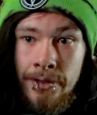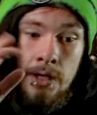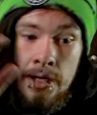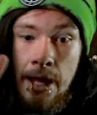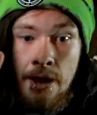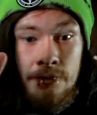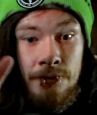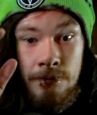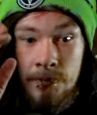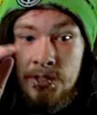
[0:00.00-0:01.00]
Okay, now if
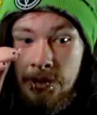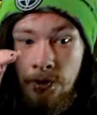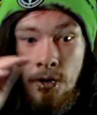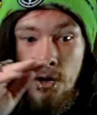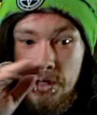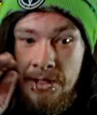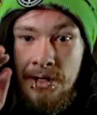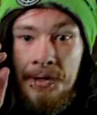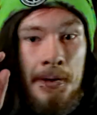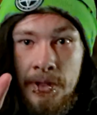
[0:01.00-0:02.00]
you're still on
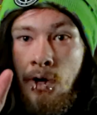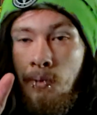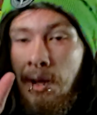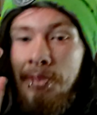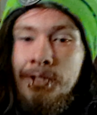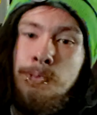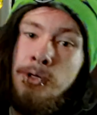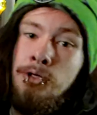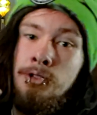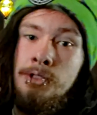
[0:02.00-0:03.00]
here, you don't mind the
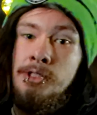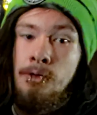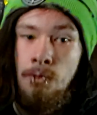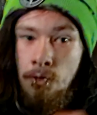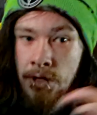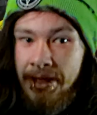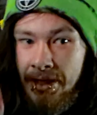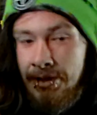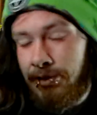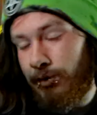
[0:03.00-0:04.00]
spoilers, so we're going to get
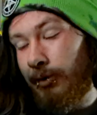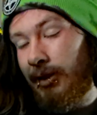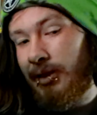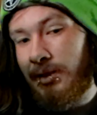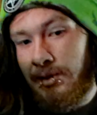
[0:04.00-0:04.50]
into it.